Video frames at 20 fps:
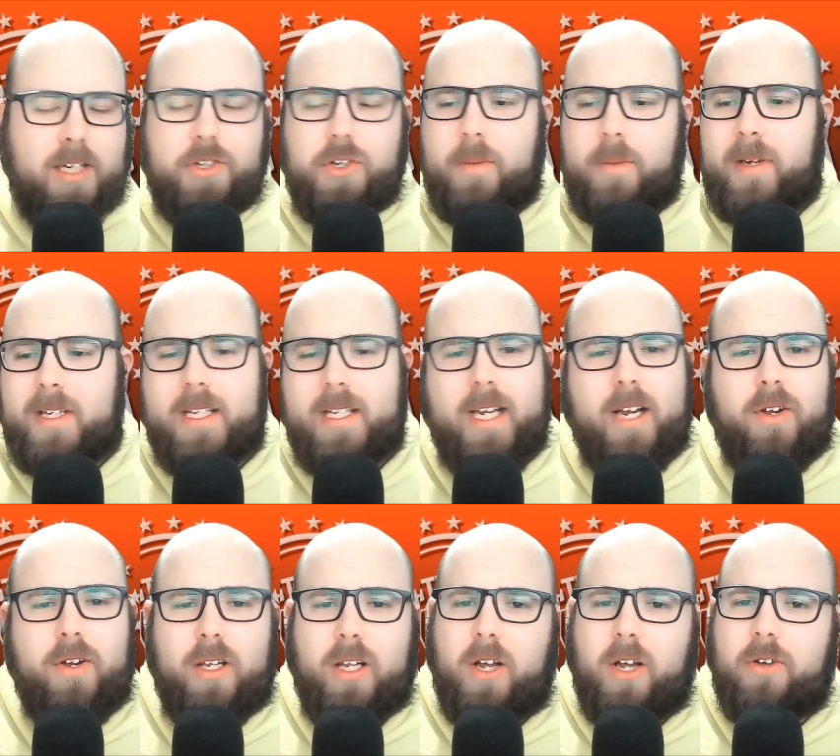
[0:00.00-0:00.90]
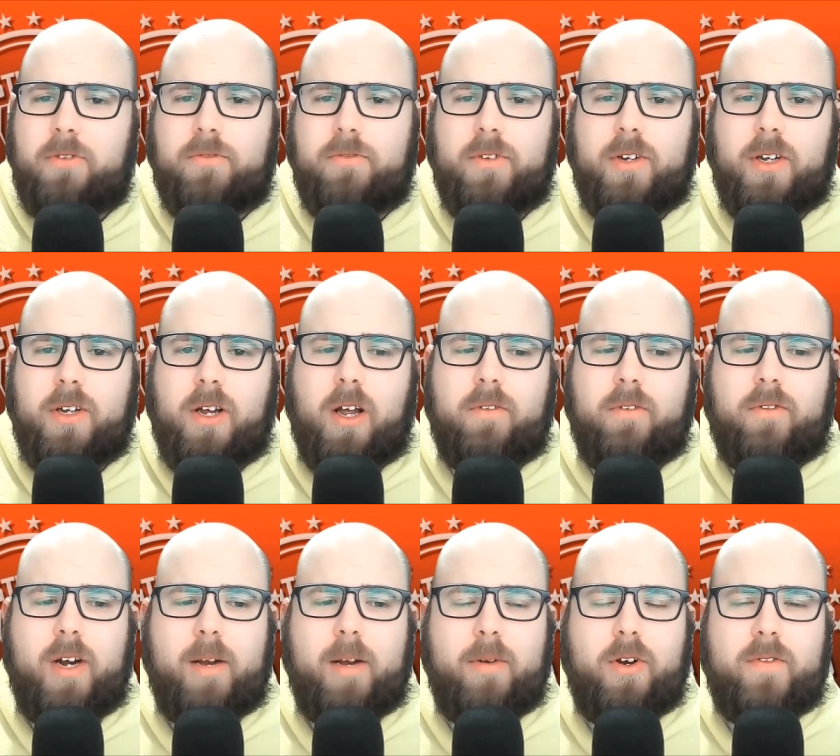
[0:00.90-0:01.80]
So he busted out a lot of of
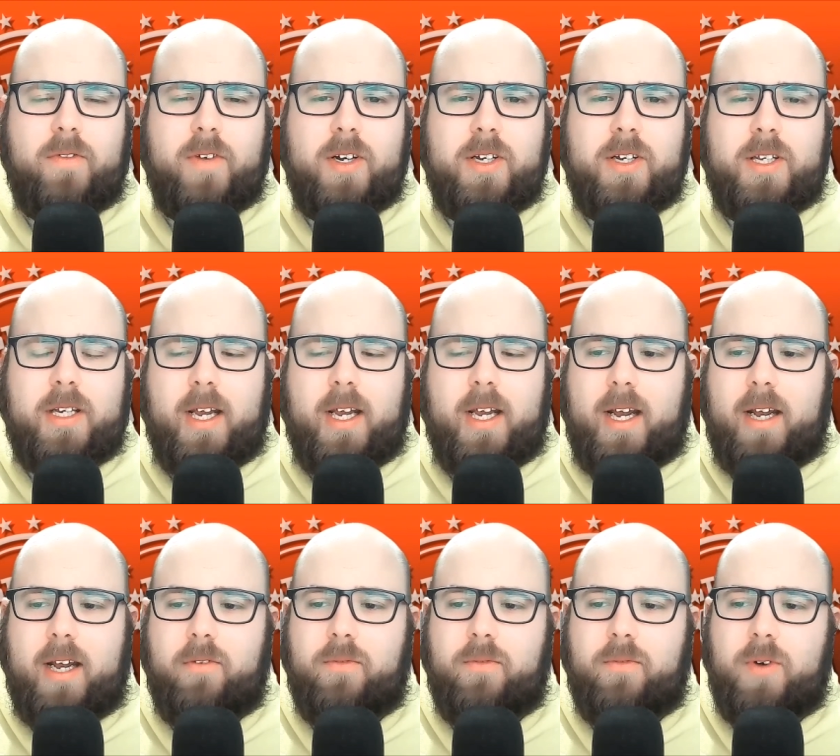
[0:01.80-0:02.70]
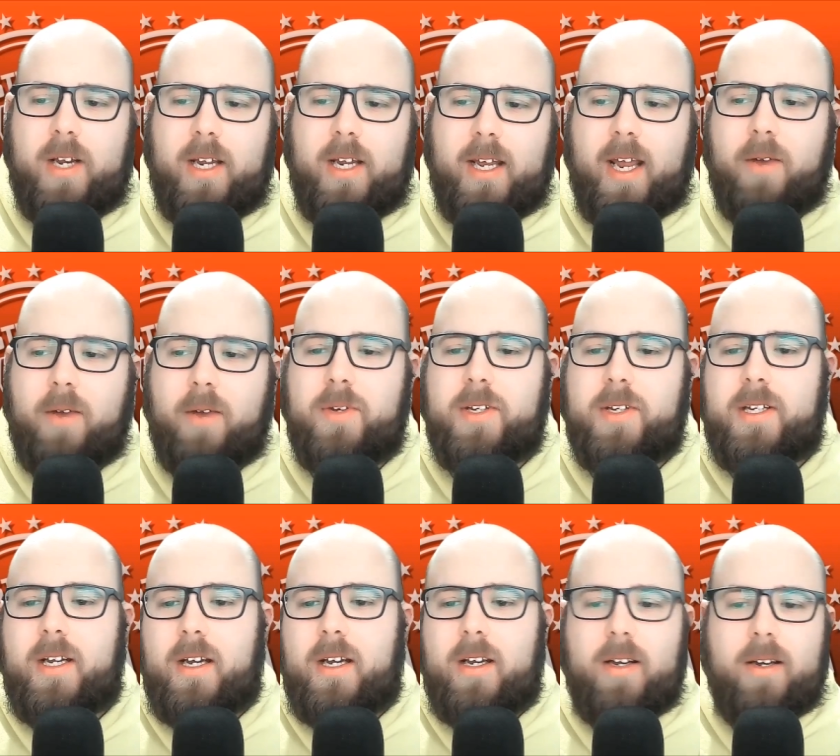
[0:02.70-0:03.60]
great maneuvers. Uh, Ronan King was
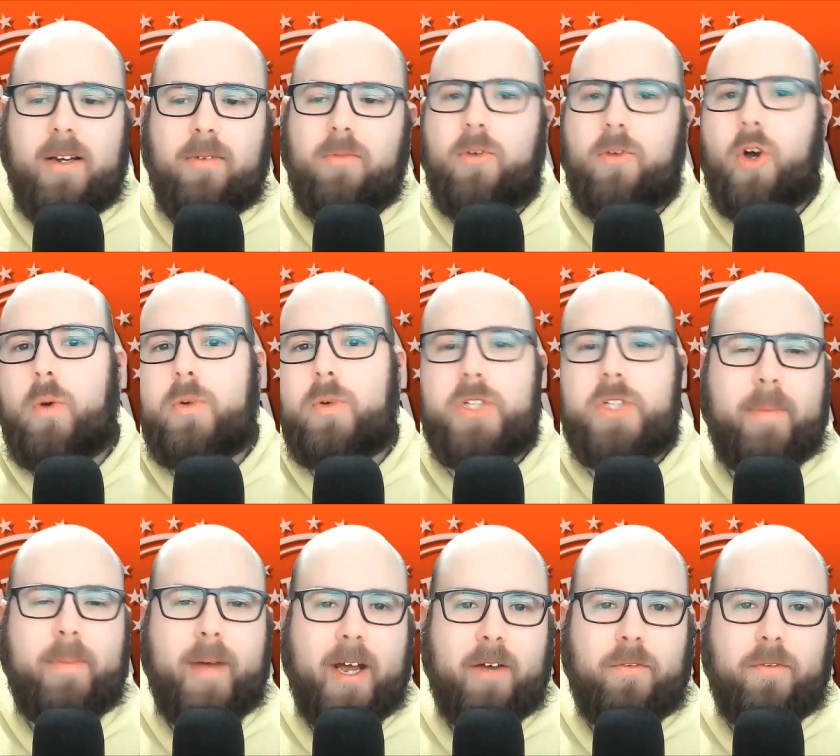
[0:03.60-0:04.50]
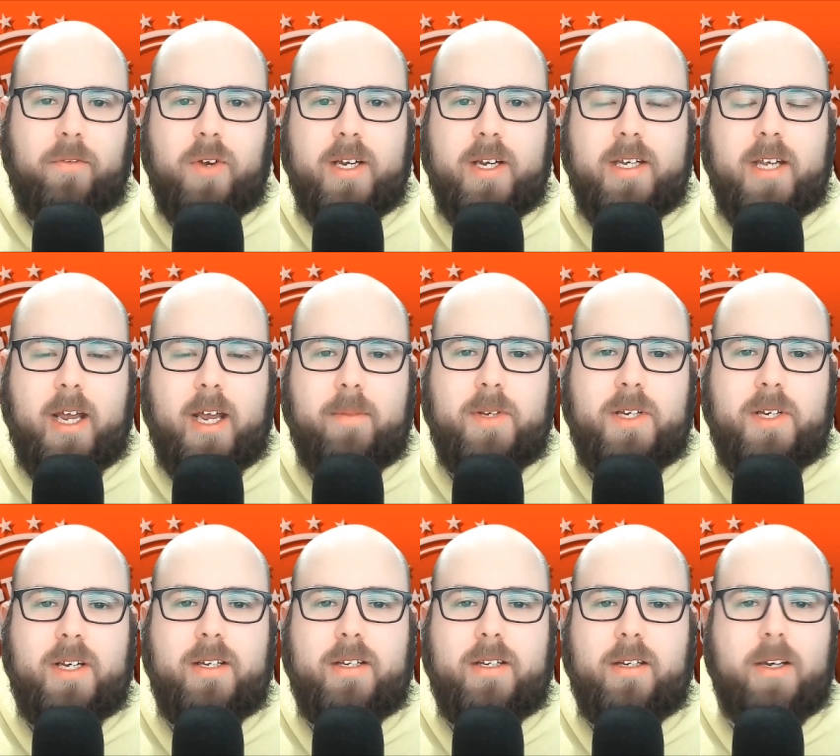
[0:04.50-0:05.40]
also the back foot at times
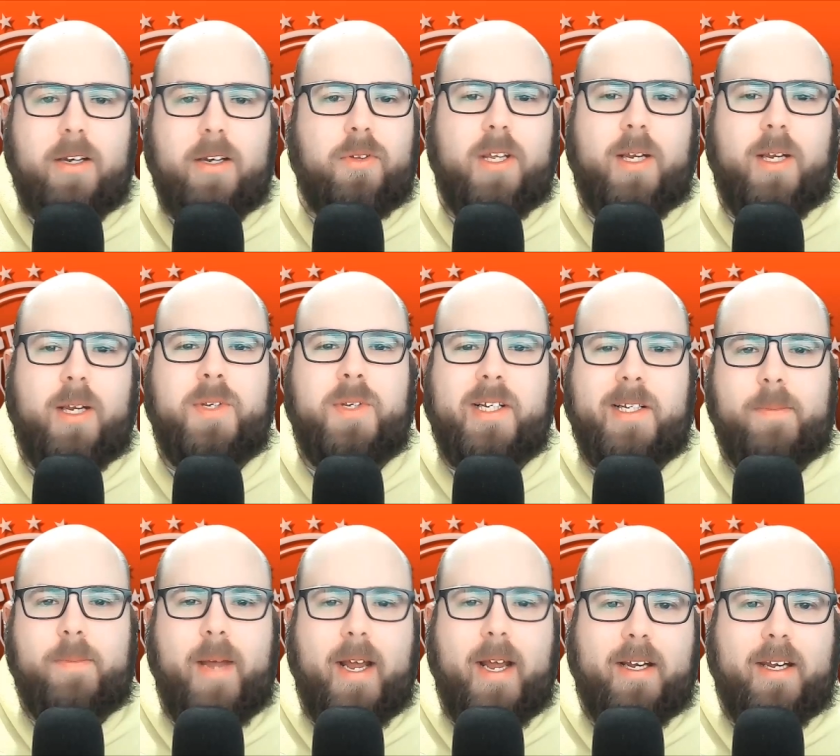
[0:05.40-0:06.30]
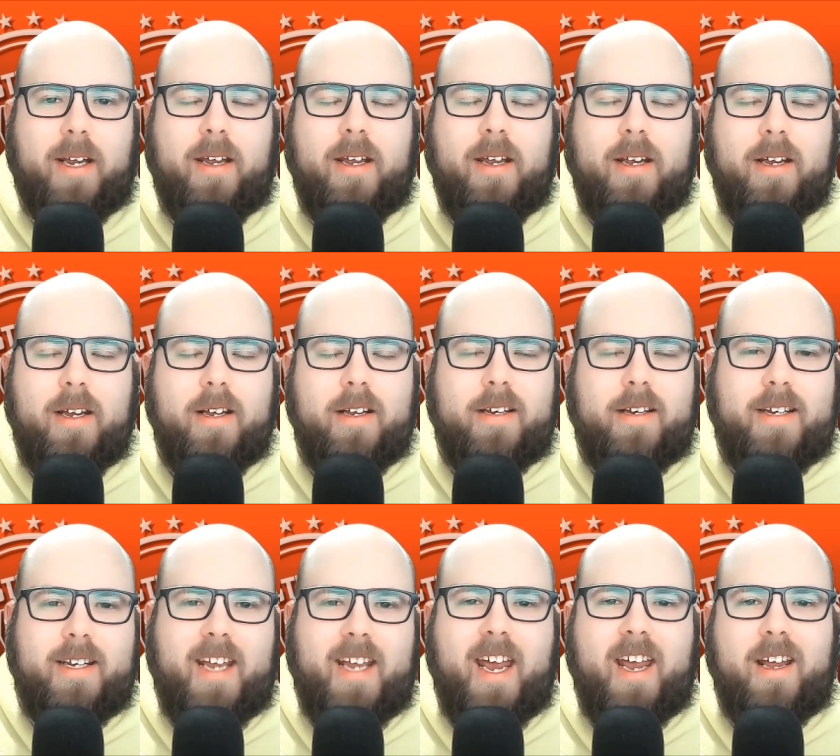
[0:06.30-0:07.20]
because I don't think he was expecting
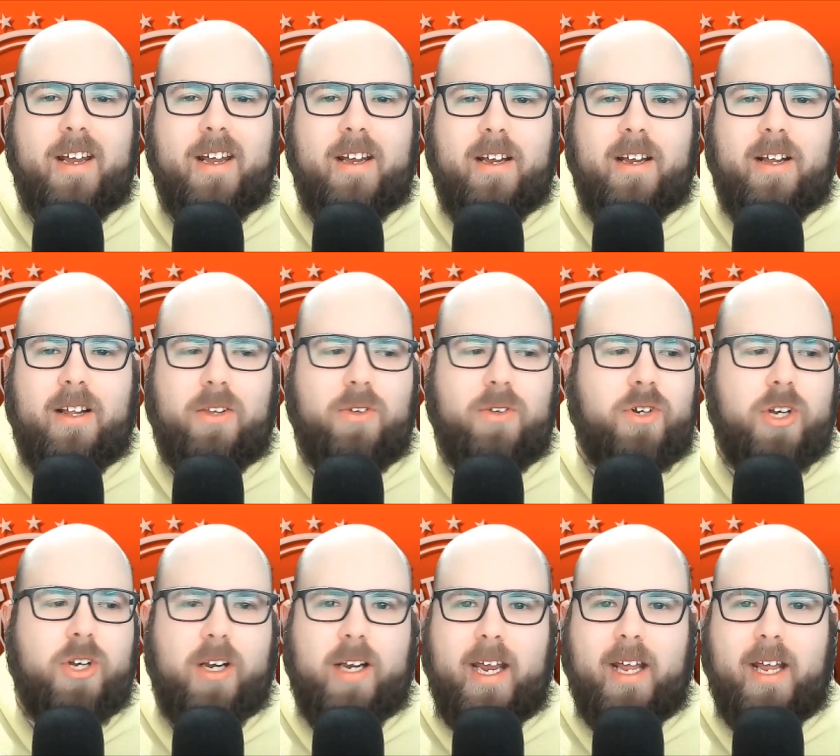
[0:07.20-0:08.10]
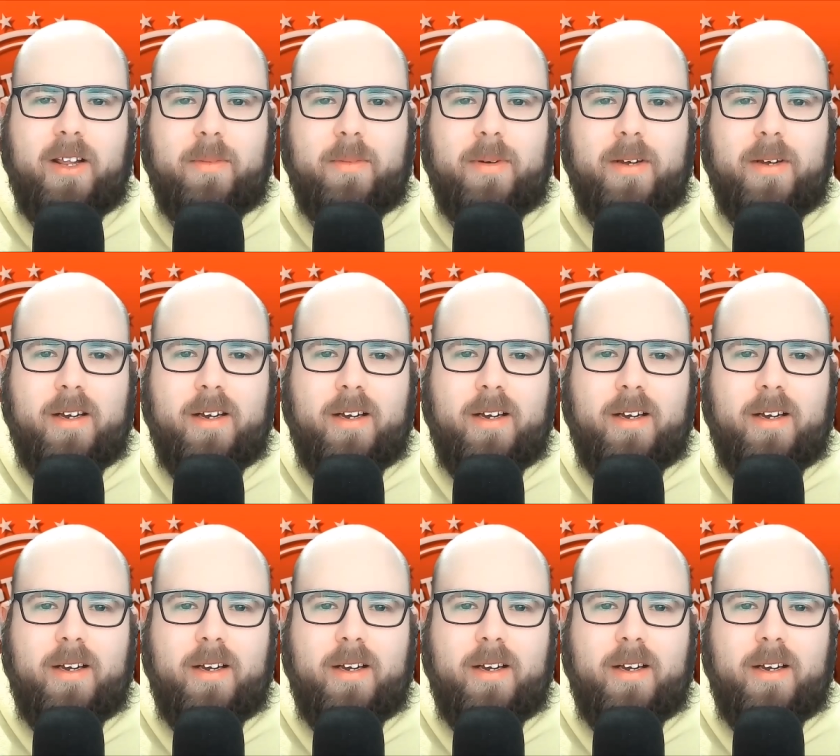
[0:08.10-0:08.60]
to get Lucha Caleb